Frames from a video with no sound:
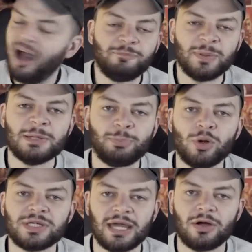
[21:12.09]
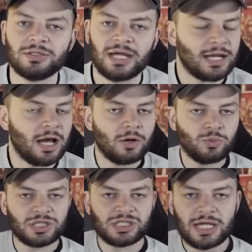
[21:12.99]
I've been your boy Kieran, and I
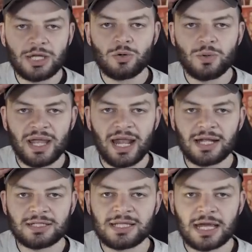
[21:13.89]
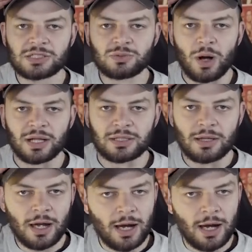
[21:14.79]
will see you in the next one.